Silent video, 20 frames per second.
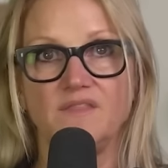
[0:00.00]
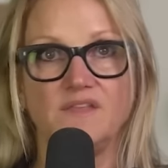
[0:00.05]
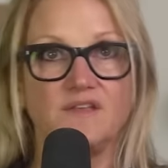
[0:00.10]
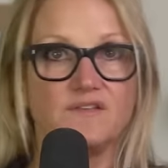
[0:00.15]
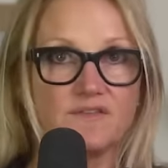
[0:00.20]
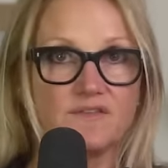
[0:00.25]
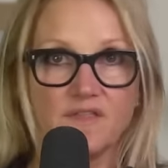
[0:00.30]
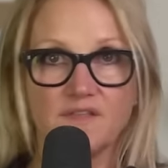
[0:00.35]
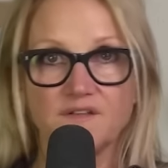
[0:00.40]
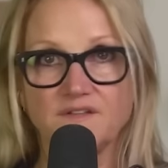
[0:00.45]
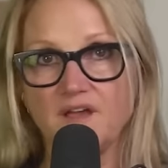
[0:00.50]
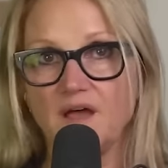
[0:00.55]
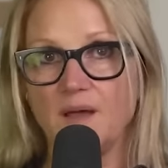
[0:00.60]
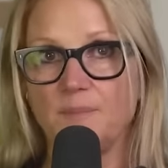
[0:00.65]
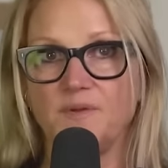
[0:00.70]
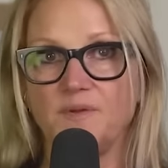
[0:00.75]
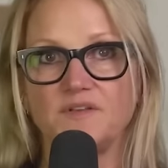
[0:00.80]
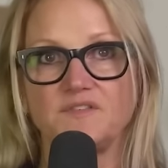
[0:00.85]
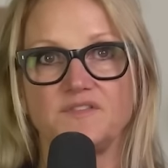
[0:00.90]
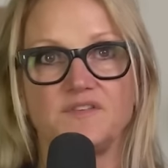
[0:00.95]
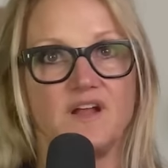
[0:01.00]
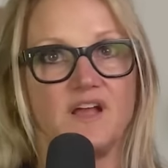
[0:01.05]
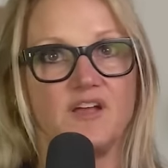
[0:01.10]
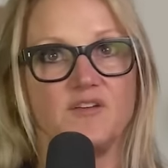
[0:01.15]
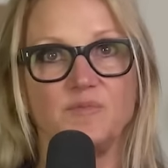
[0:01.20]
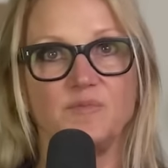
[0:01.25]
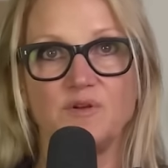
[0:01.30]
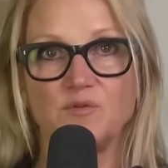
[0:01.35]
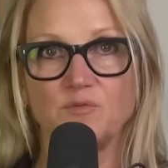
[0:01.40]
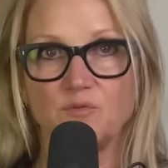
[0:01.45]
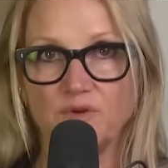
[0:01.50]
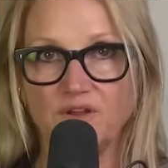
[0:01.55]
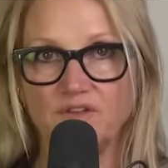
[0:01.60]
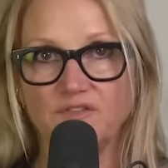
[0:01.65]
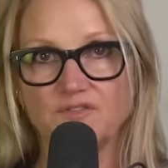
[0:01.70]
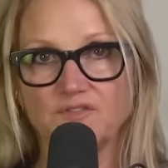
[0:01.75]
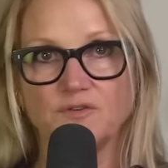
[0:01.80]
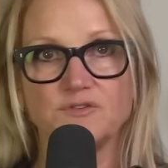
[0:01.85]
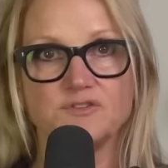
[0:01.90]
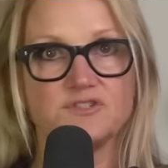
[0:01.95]
These are the topics that I have been
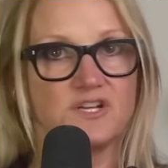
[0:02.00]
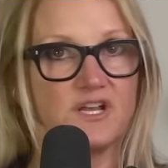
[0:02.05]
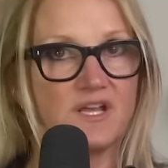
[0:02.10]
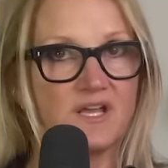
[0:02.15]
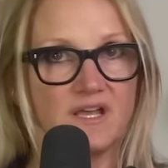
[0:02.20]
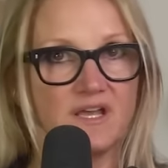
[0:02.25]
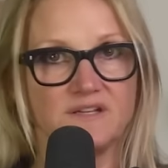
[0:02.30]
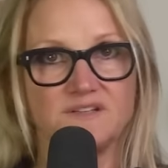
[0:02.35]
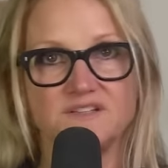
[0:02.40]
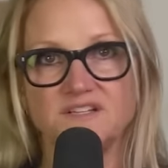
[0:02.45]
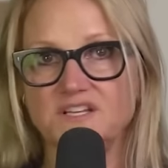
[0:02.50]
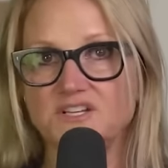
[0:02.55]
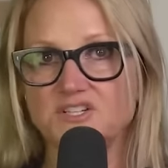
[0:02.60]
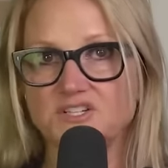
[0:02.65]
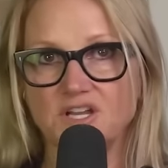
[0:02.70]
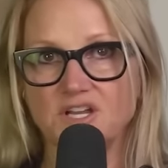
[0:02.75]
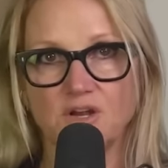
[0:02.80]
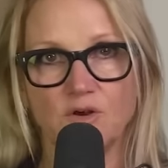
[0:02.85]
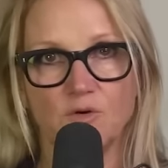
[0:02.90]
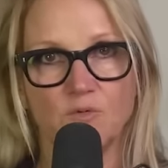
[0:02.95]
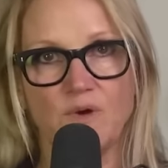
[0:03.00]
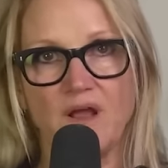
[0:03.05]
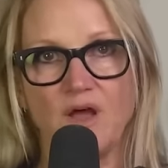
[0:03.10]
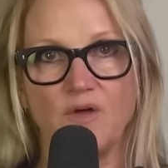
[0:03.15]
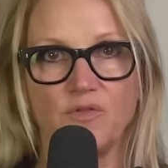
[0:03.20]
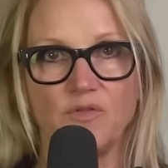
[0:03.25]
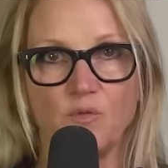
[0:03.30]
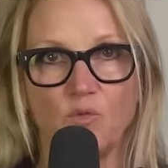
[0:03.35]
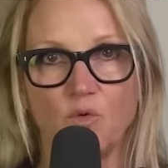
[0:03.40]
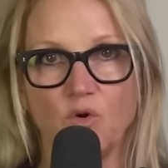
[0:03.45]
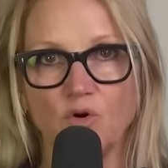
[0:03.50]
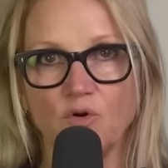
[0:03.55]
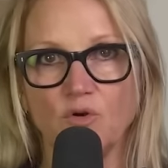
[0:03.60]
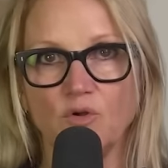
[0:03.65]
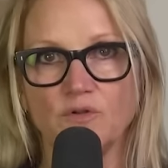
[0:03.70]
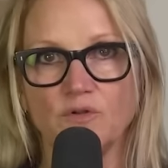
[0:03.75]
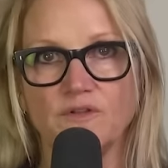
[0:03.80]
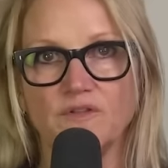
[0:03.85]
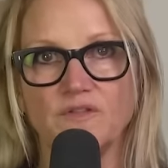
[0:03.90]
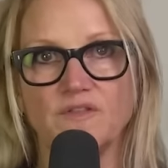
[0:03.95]
researching and teaching around the
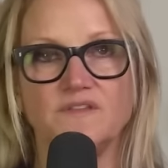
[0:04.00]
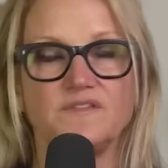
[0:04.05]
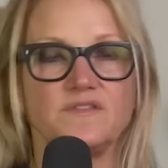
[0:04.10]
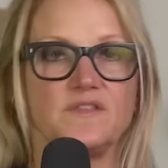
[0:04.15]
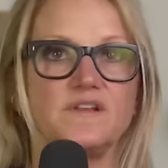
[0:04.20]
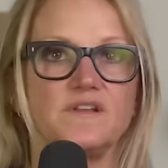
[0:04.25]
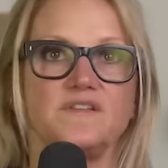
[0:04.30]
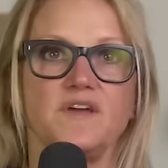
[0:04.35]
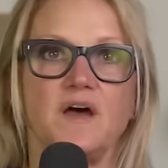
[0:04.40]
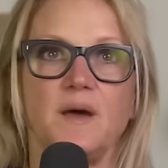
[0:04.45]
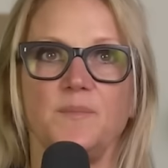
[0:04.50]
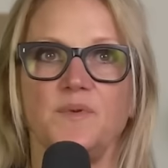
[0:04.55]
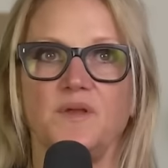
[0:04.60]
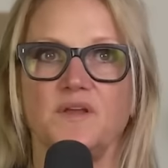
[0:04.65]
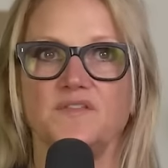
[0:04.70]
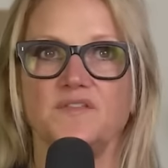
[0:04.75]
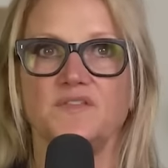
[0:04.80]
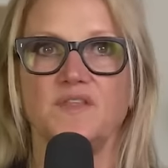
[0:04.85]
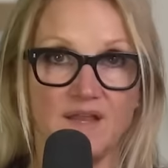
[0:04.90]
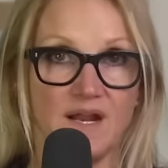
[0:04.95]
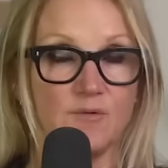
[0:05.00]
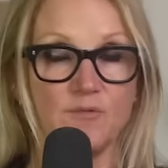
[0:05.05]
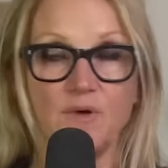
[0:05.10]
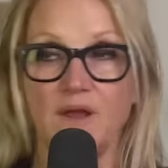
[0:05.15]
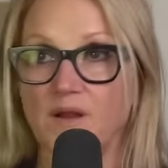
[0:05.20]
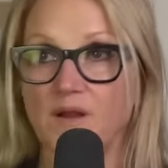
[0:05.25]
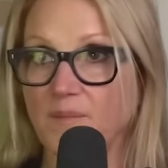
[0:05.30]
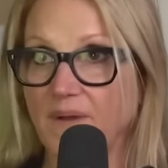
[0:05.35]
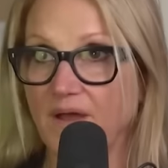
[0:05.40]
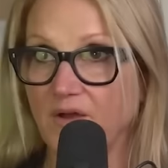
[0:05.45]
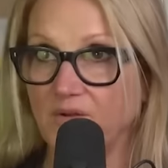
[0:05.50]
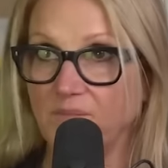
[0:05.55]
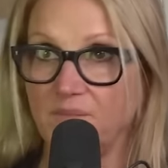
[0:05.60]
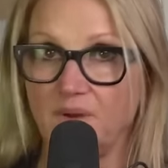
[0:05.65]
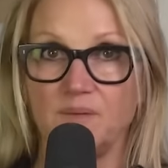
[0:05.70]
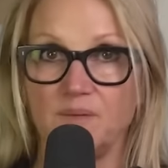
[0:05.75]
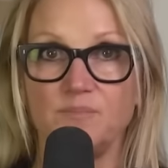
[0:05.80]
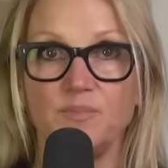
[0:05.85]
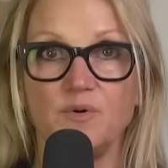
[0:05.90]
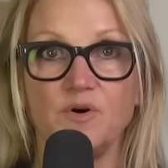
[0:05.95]
world. These are the topics that I write about in
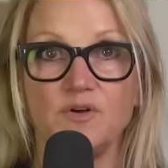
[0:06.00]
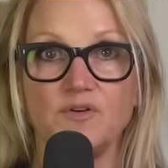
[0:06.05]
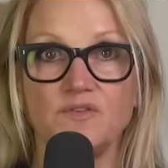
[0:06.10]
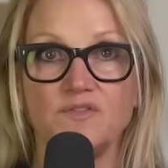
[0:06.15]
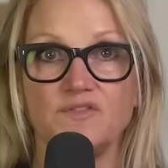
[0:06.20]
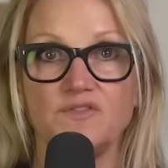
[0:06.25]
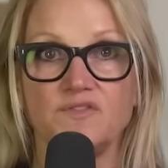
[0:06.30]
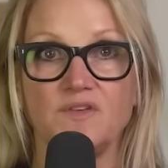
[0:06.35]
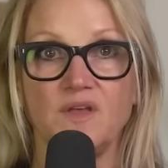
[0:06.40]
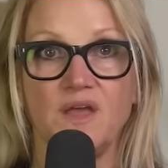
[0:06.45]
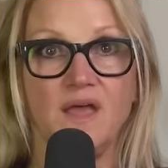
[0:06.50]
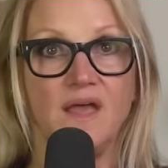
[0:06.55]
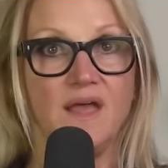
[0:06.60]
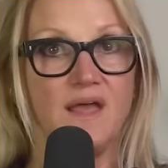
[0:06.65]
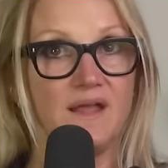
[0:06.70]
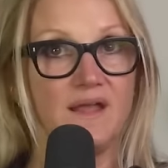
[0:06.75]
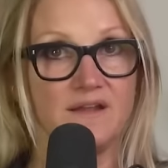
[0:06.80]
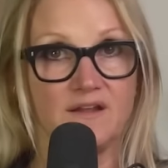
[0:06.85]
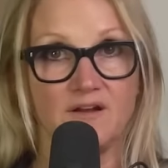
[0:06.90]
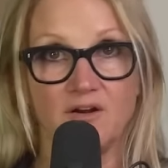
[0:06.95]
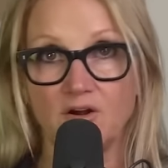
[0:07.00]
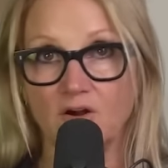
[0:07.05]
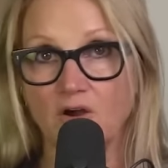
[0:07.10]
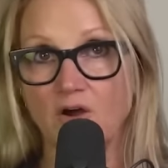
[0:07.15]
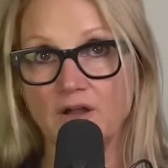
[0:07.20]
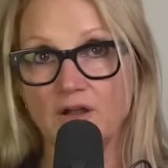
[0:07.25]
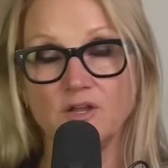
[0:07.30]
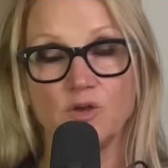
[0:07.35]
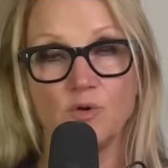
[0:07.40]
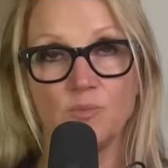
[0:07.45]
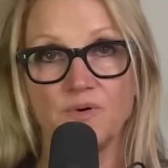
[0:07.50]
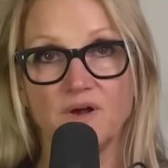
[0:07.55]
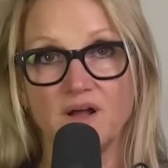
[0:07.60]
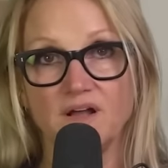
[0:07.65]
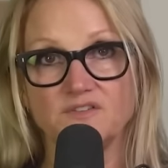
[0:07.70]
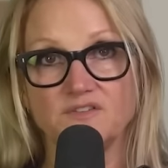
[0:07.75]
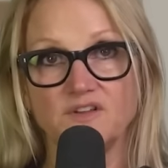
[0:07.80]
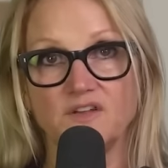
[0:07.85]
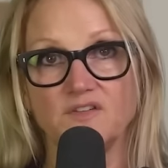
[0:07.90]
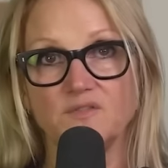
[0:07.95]
my books and in our audio
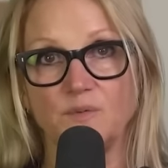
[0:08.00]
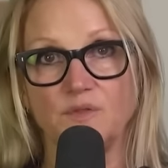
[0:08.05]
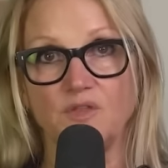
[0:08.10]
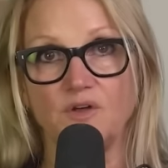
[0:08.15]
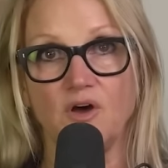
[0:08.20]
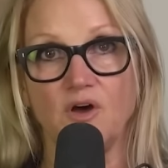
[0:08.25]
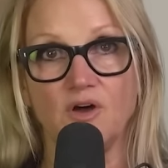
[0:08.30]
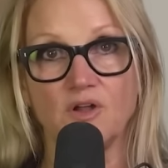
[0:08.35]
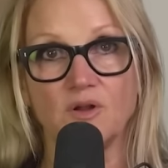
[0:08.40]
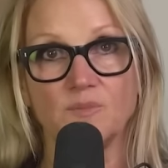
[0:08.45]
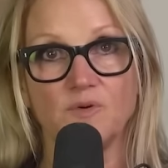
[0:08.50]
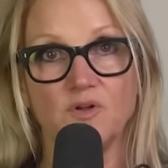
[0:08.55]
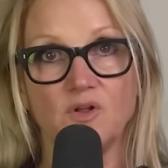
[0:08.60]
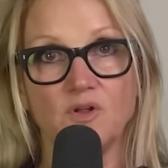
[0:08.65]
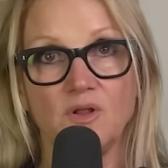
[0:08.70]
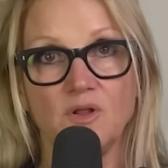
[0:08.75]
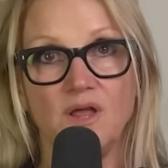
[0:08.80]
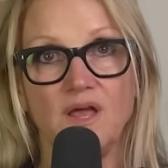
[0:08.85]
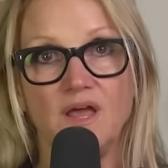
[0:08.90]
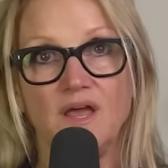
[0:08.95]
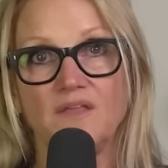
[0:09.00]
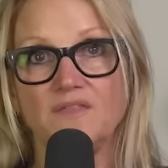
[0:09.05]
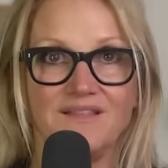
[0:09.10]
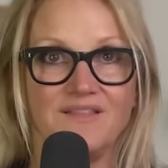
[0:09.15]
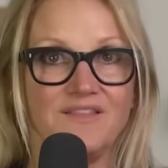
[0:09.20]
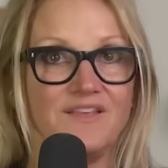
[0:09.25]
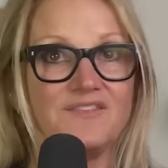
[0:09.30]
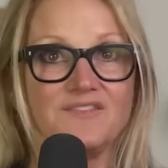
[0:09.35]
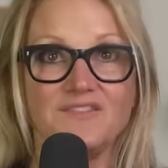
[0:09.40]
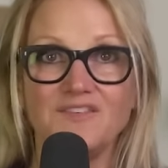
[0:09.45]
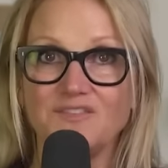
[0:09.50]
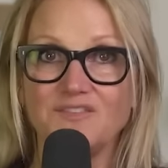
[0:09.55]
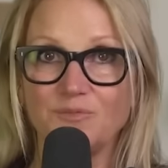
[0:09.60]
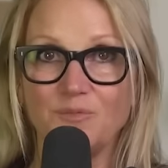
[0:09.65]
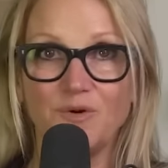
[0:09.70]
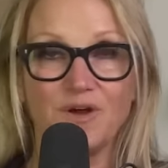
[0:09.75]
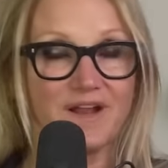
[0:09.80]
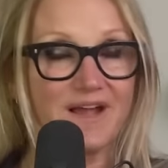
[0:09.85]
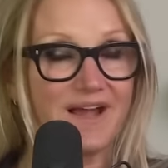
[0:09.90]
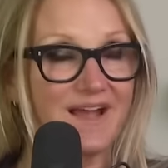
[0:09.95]
projects with Audible. This is
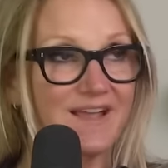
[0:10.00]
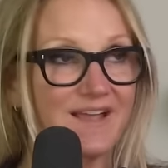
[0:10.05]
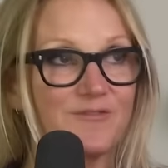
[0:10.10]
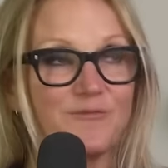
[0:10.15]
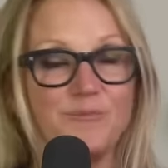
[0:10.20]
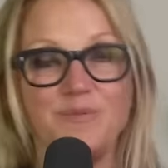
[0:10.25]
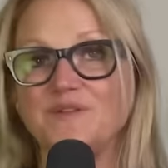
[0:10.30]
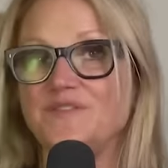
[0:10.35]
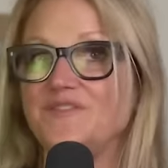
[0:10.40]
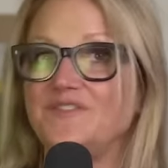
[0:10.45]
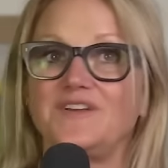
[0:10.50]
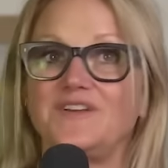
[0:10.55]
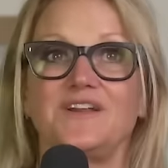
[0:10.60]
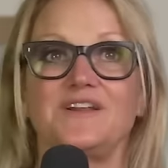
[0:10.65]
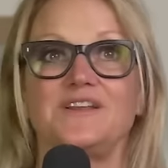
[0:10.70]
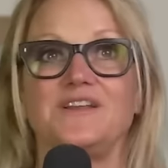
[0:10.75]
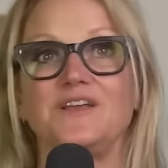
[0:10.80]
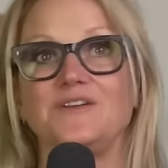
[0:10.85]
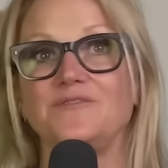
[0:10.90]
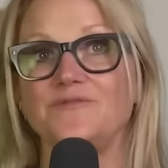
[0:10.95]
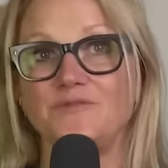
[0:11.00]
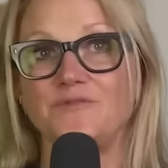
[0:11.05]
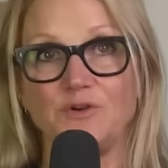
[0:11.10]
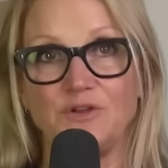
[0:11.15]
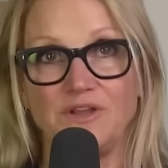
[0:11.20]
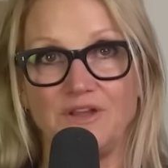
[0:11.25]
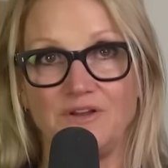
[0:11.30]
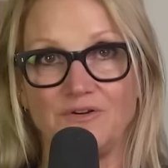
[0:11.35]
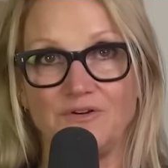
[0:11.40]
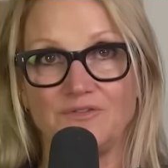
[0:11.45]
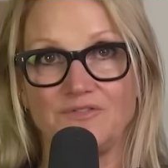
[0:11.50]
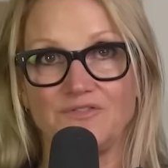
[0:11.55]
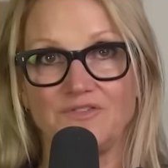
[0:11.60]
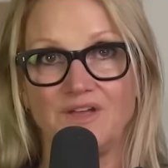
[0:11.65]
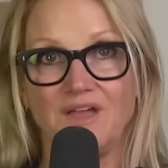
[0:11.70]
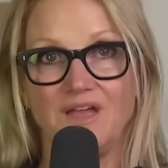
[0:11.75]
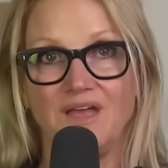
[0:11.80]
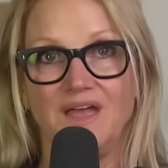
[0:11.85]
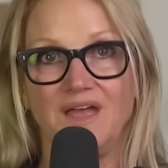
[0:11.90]
what I have been studying for years.